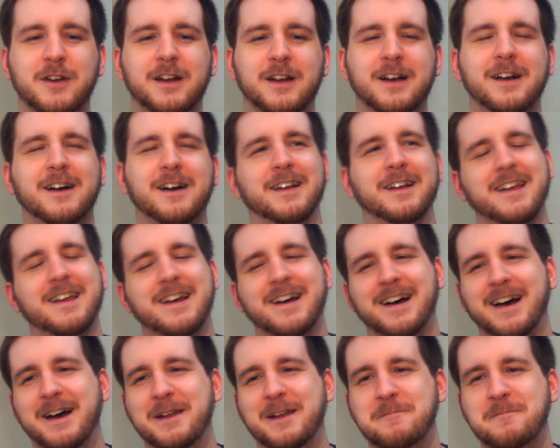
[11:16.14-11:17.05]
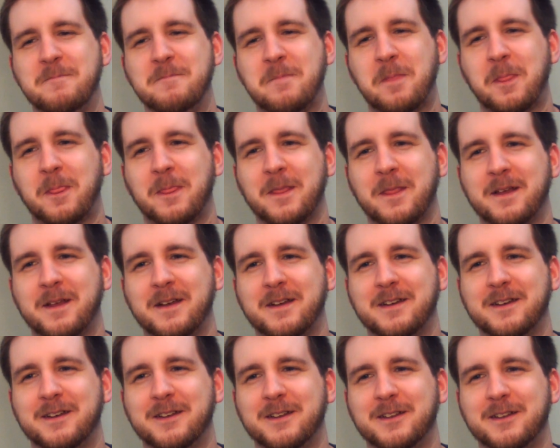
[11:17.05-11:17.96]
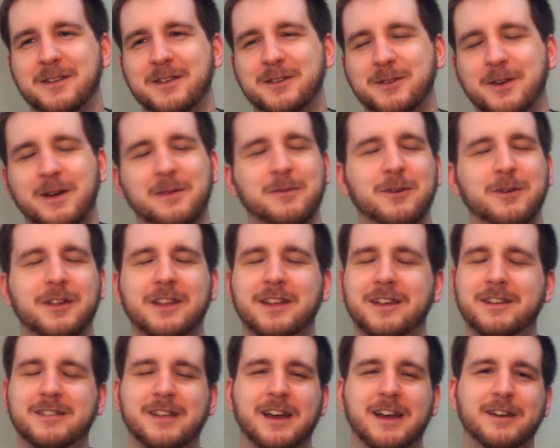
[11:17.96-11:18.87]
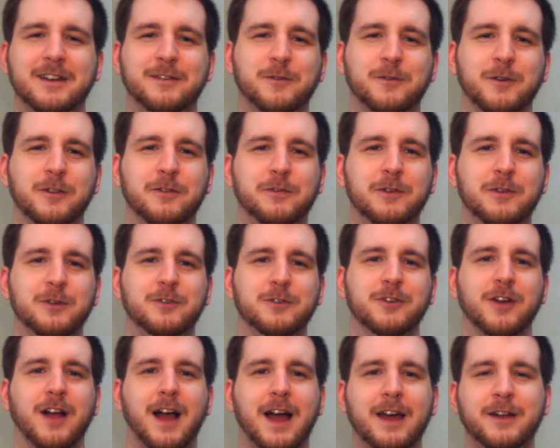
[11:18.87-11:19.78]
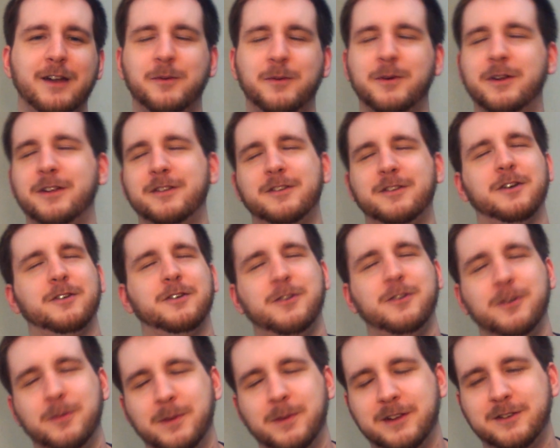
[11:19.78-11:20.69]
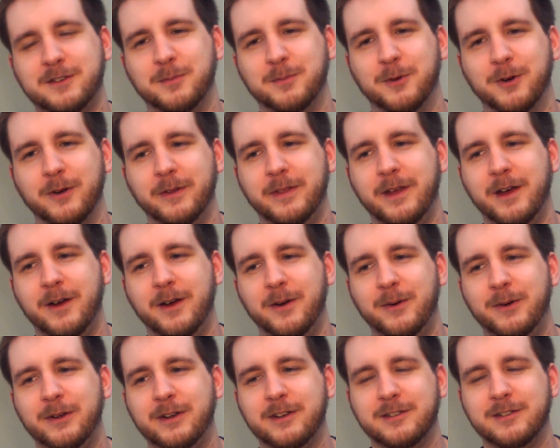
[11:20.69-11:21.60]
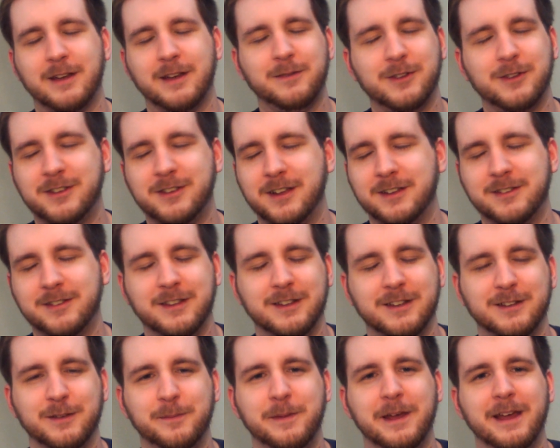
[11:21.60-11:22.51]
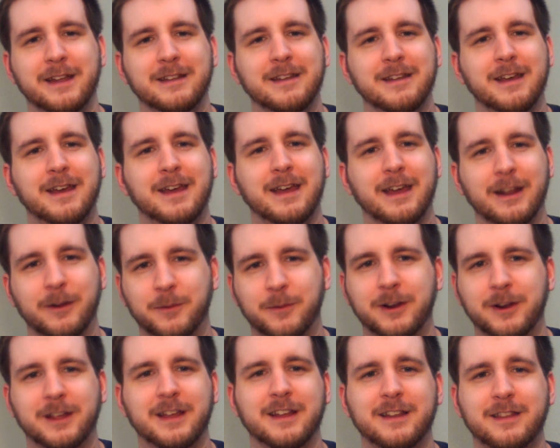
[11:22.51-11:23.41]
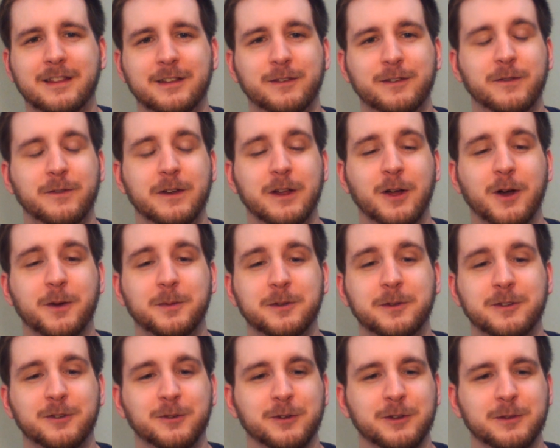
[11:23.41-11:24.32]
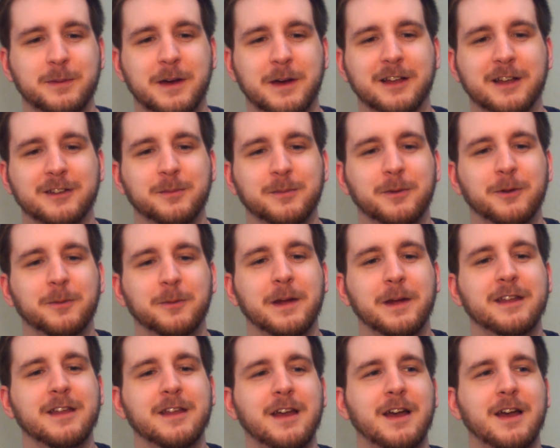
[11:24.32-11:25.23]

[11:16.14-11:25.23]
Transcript: ah, God. So I'm really excited for the future. I don't want to talk too much more though, because I've discussed this a bit, and I want to get this video up as soon as possible. But